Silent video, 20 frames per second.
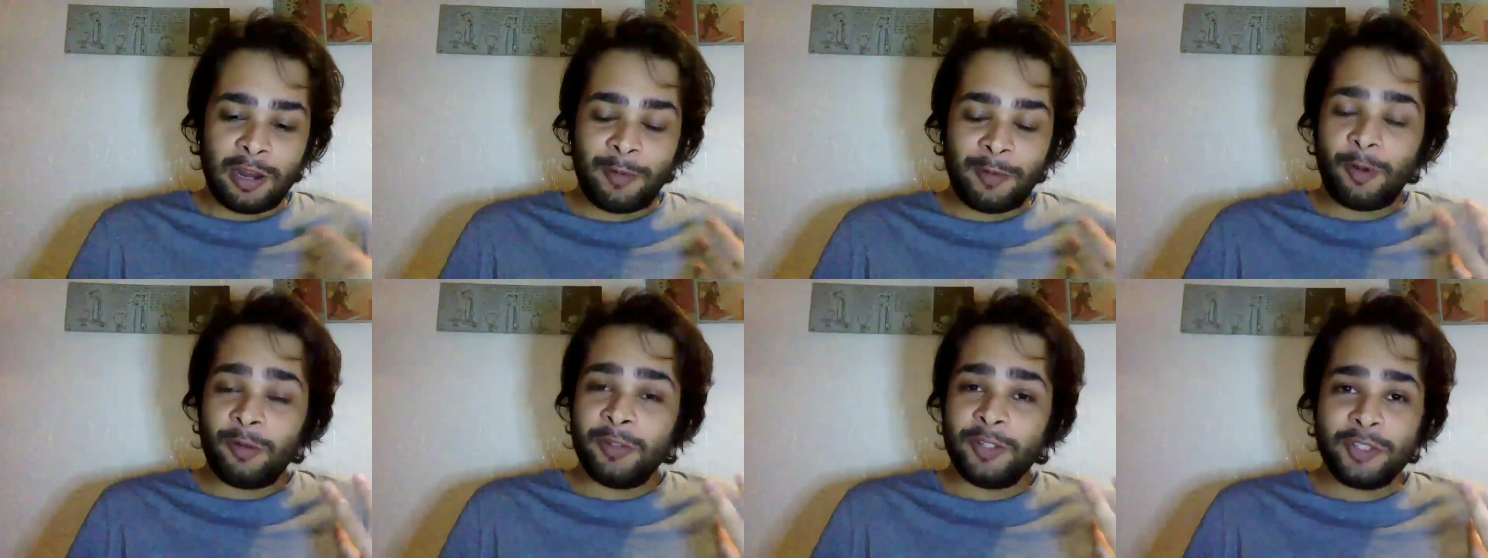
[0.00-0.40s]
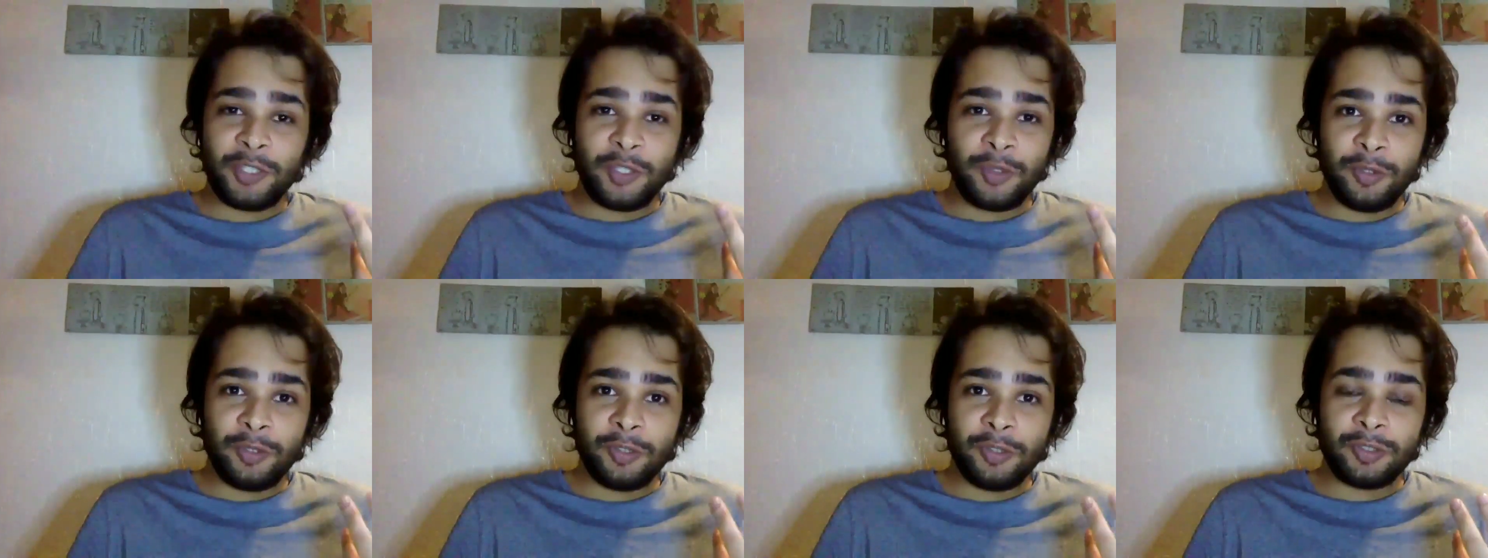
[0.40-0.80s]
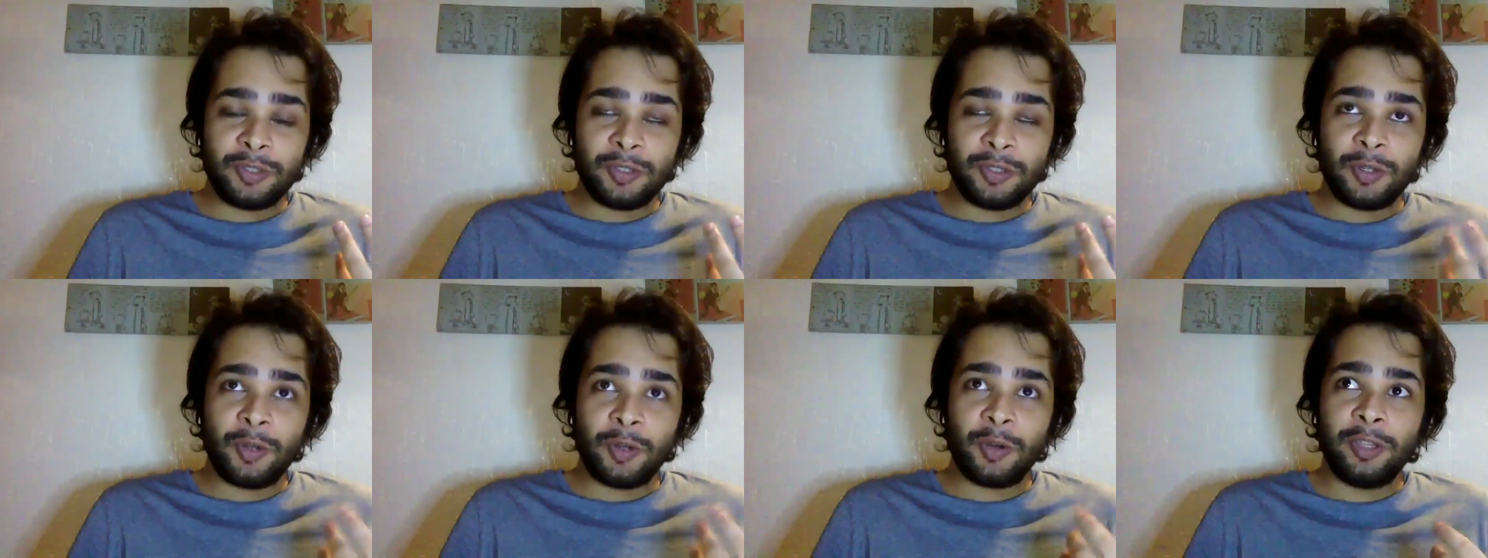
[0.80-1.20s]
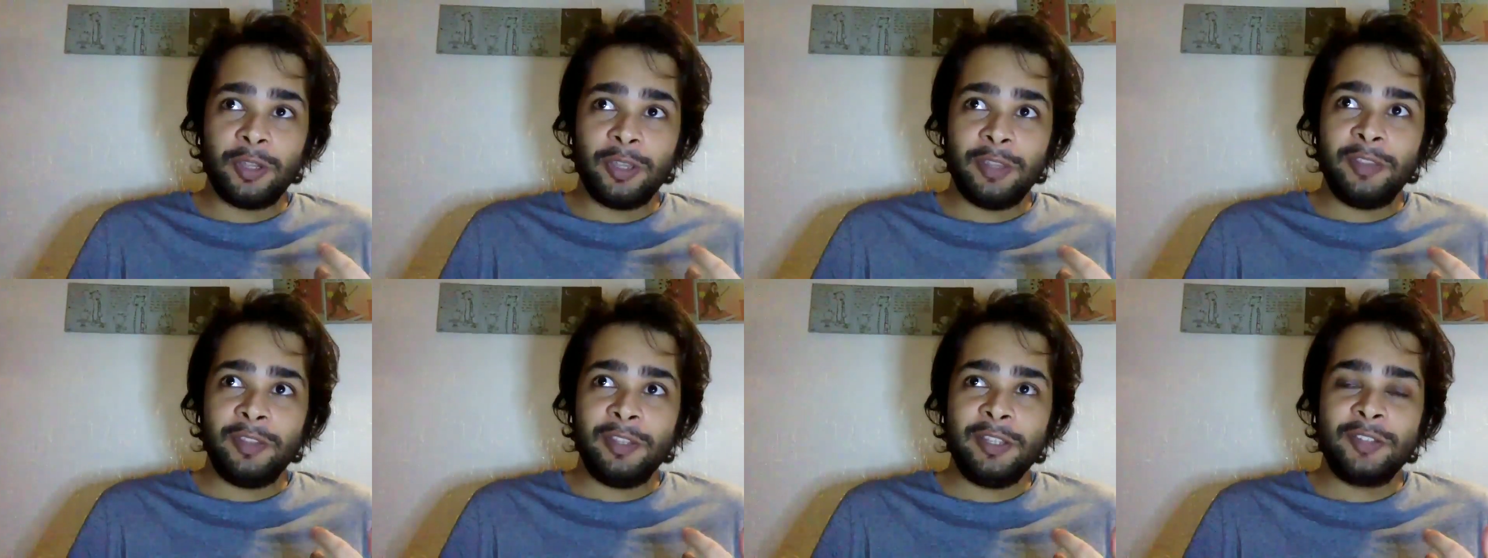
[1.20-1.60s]
I'm always curious to
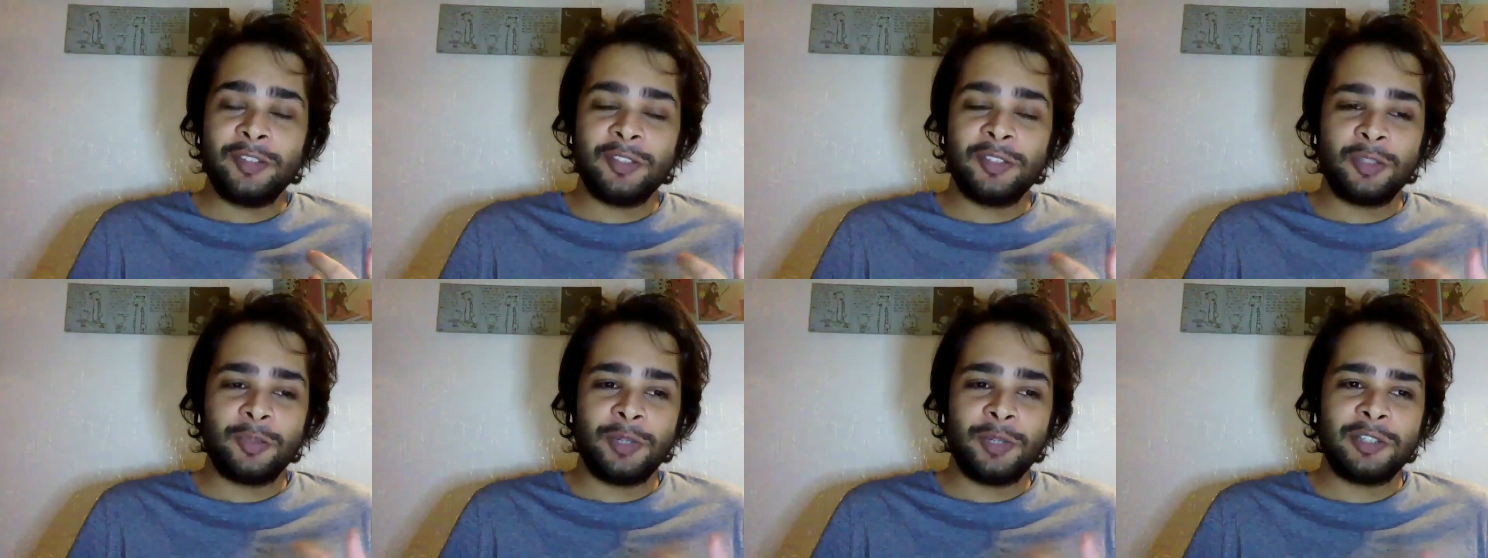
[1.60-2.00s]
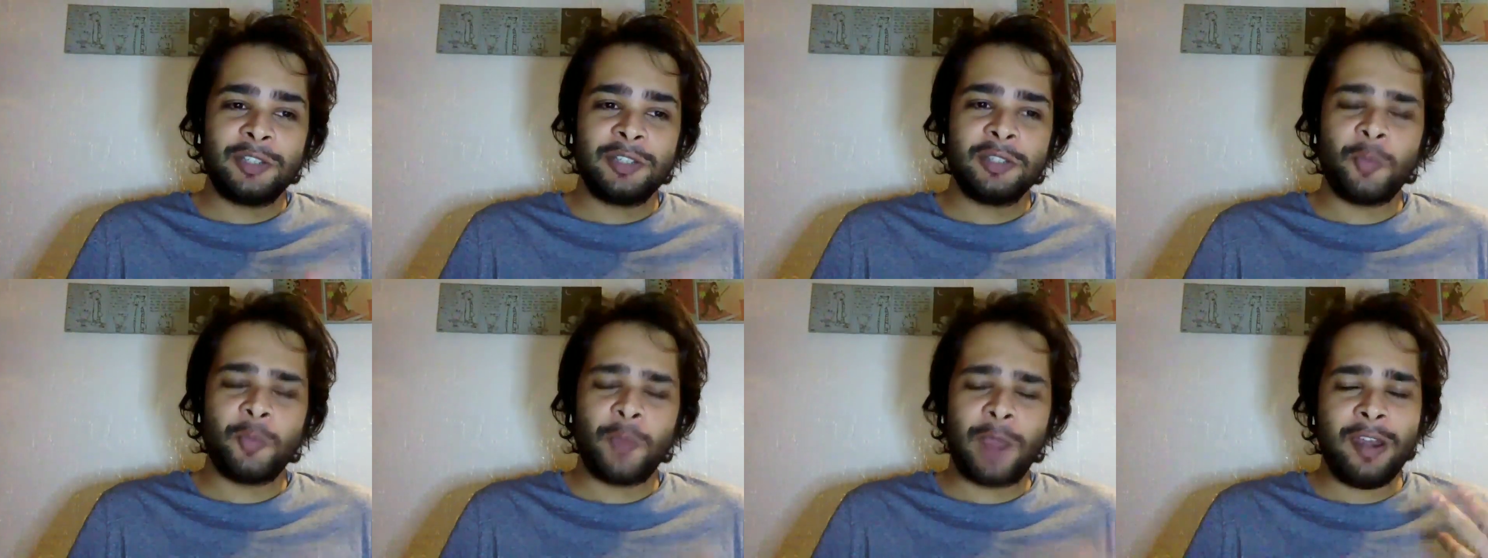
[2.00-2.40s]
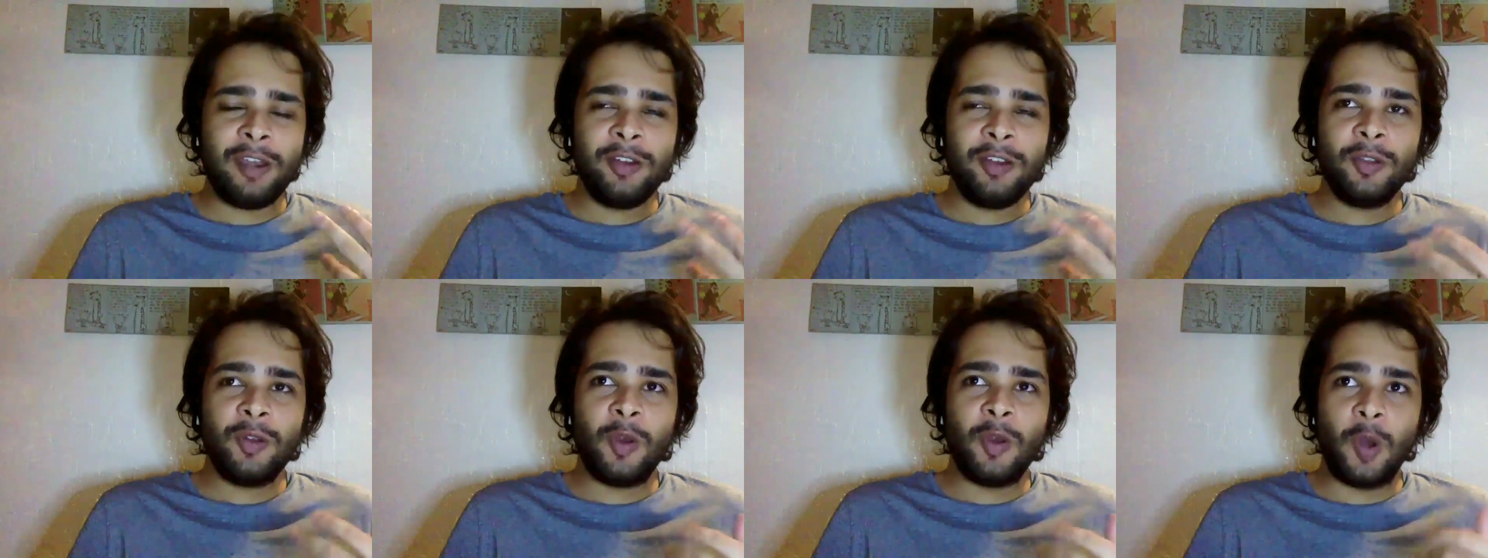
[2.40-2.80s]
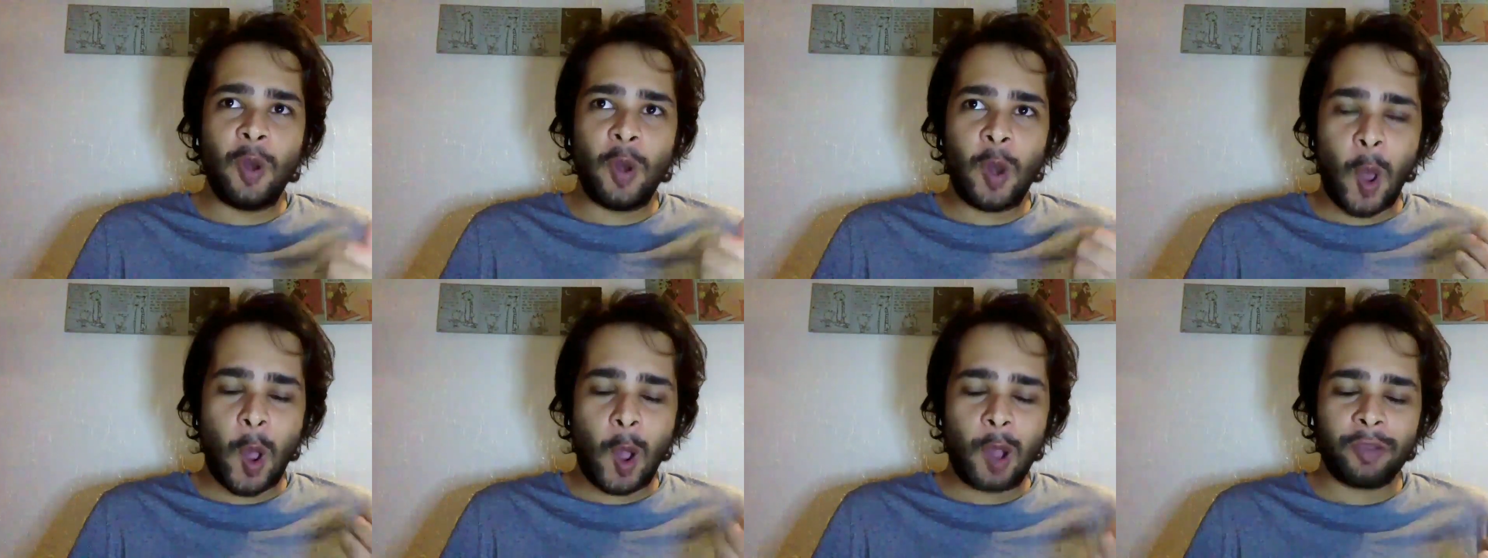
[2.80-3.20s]
know in these situations, when did you
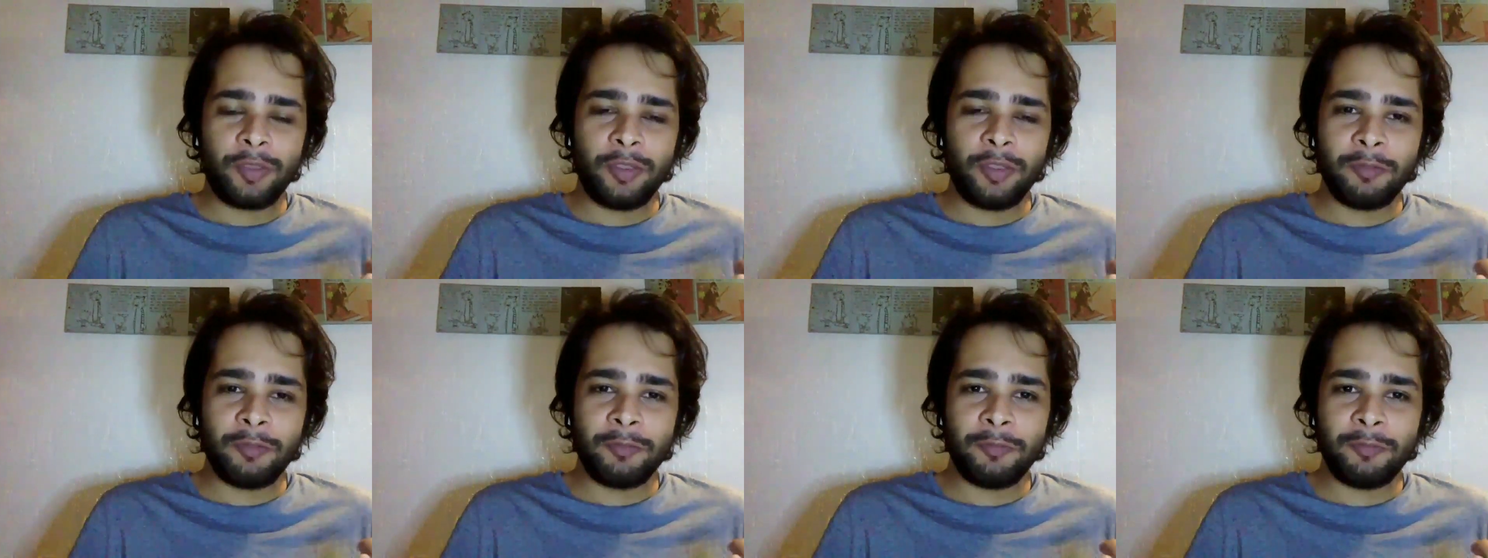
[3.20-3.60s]
lock